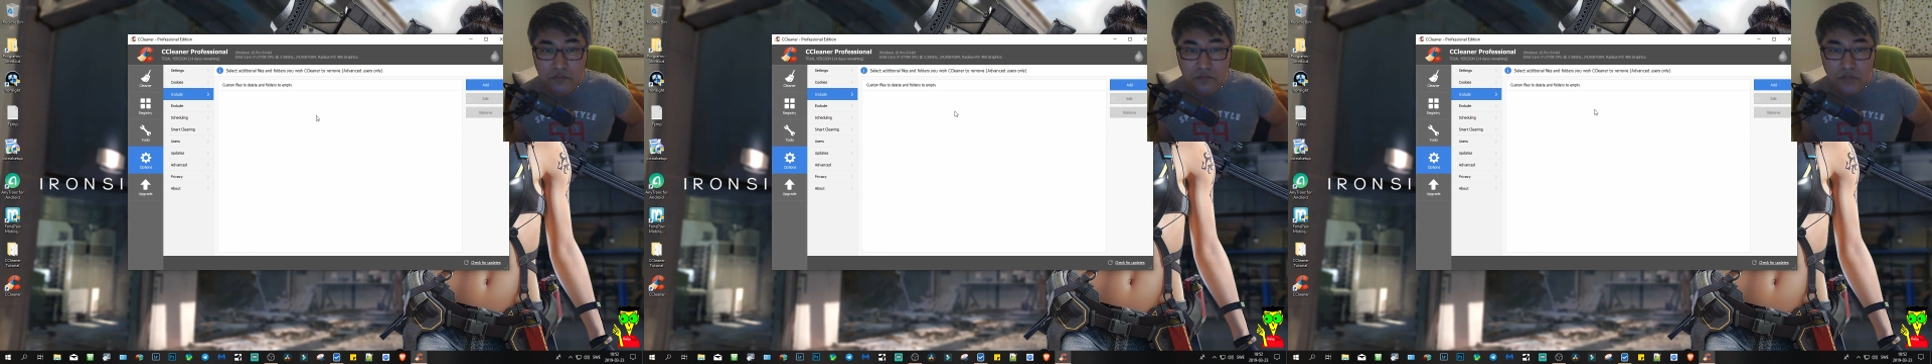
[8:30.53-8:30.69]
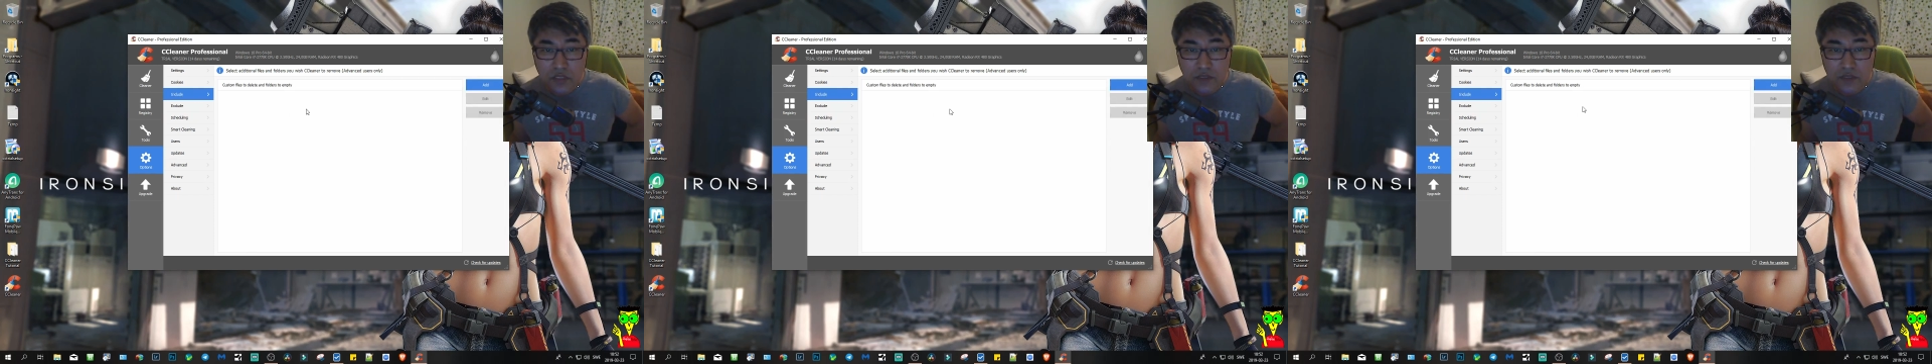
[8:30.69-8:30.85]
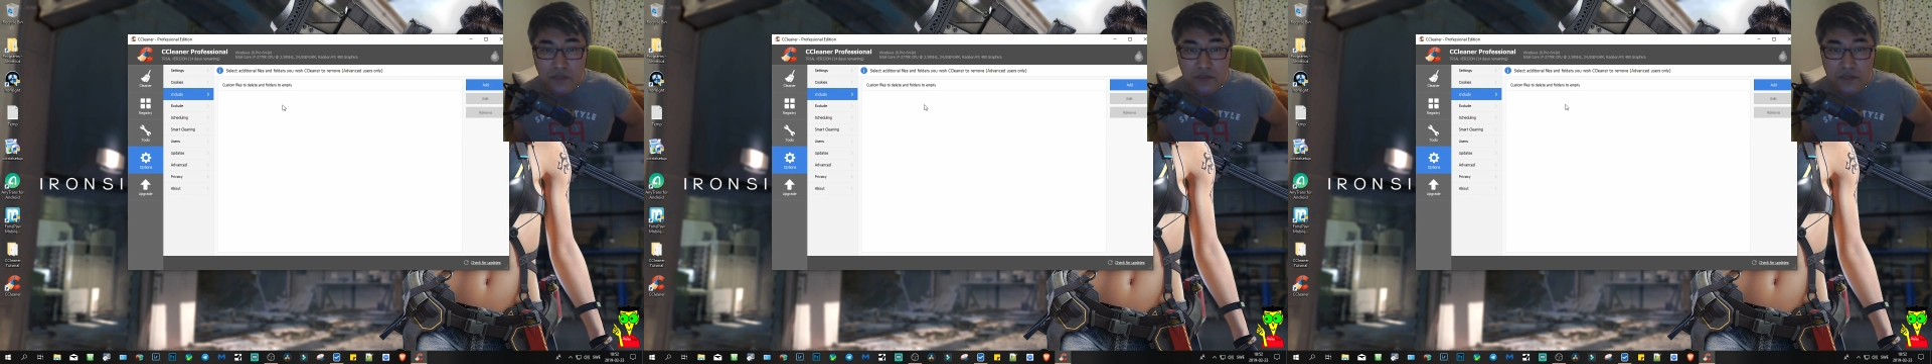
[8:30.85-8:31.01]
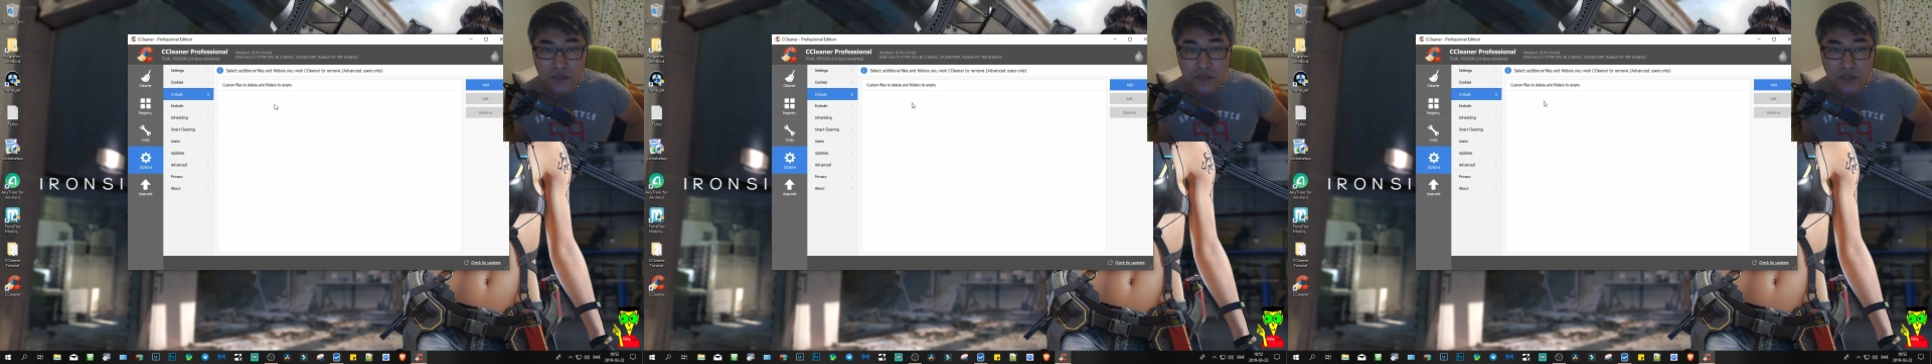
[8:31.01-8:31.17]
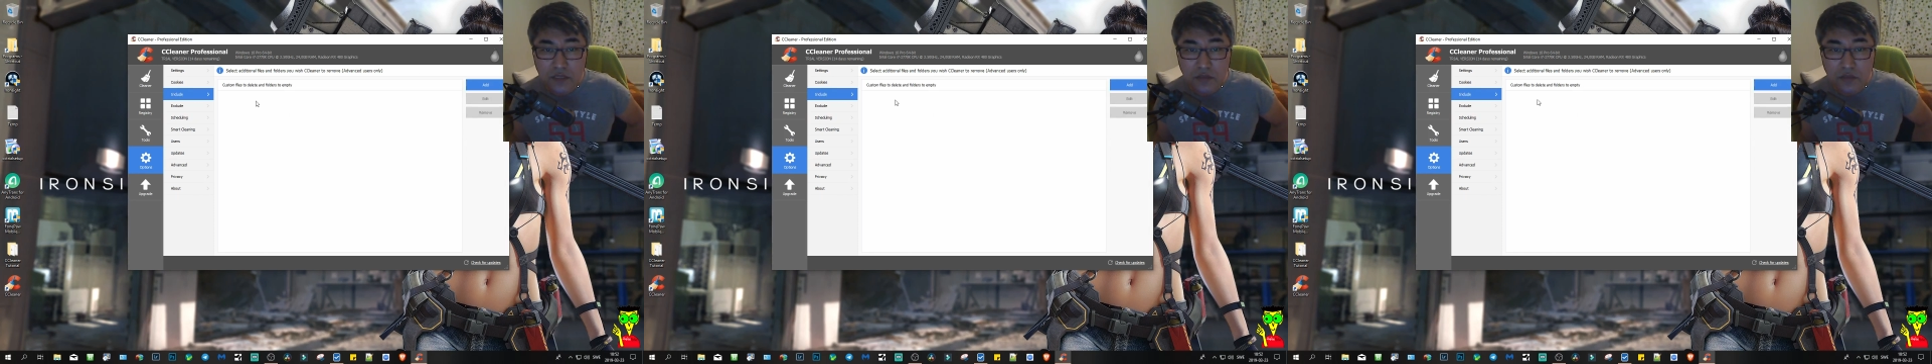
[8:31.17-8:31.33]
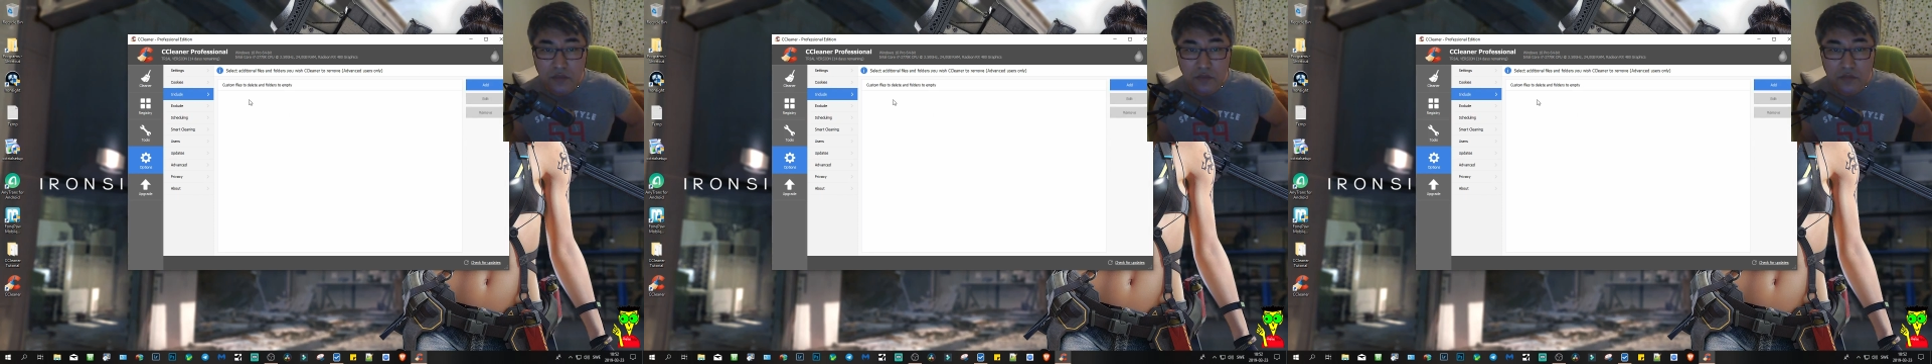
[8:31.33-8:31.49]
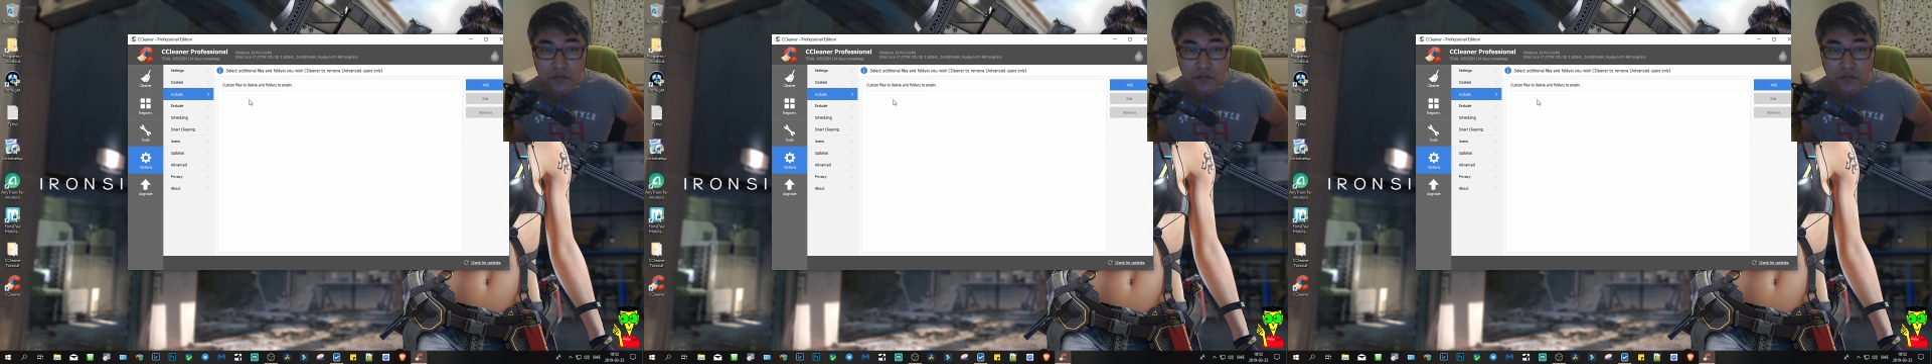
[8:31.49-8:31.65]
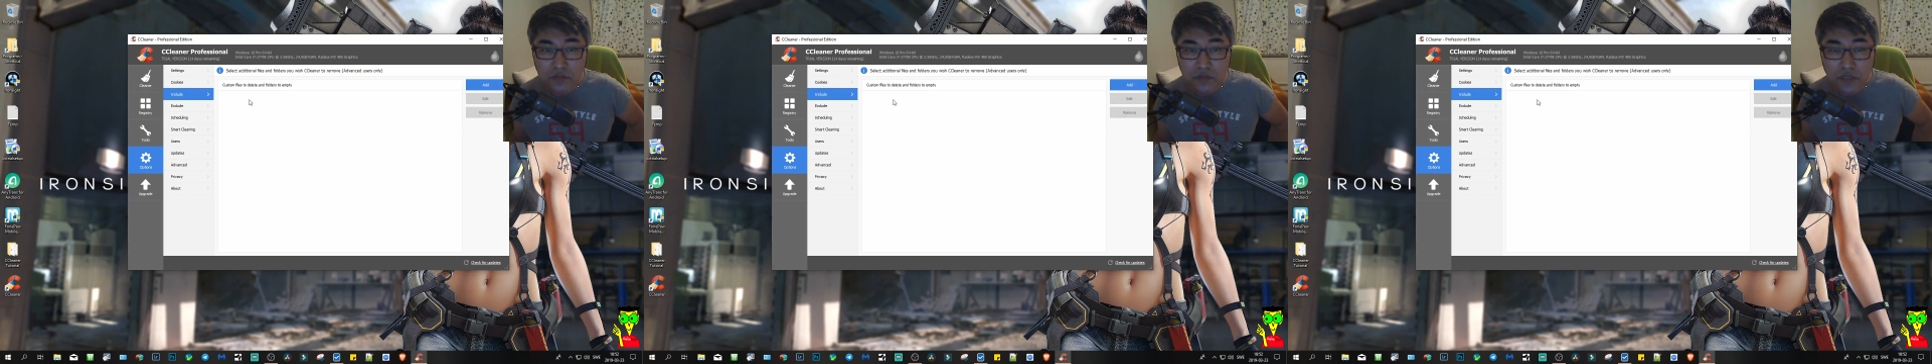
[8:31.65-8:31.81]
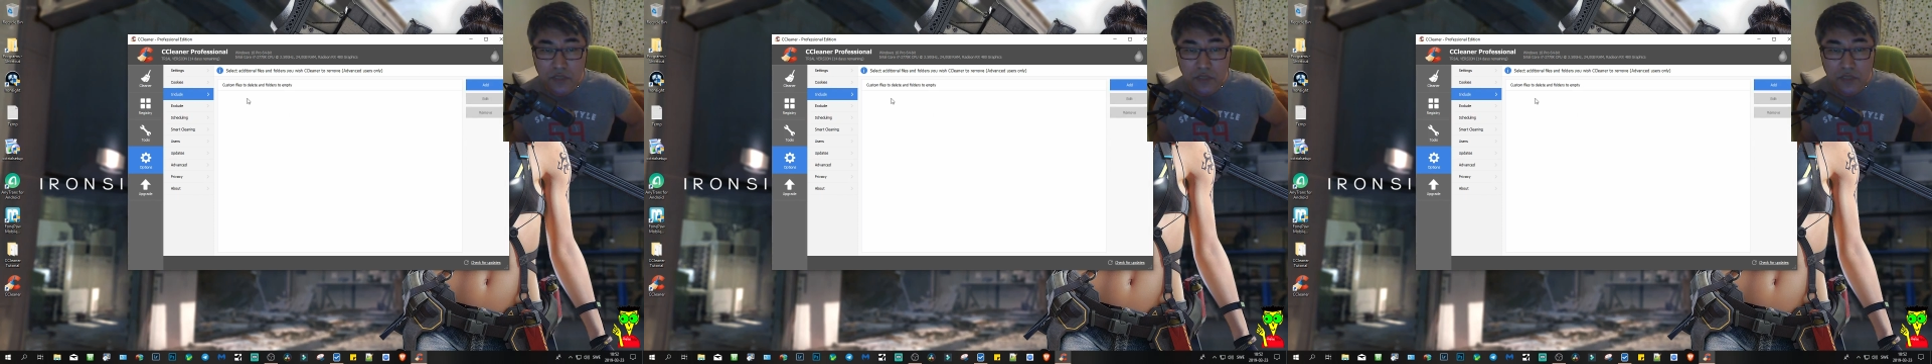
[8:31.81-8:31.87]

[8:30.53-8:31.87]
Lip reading: What is this include?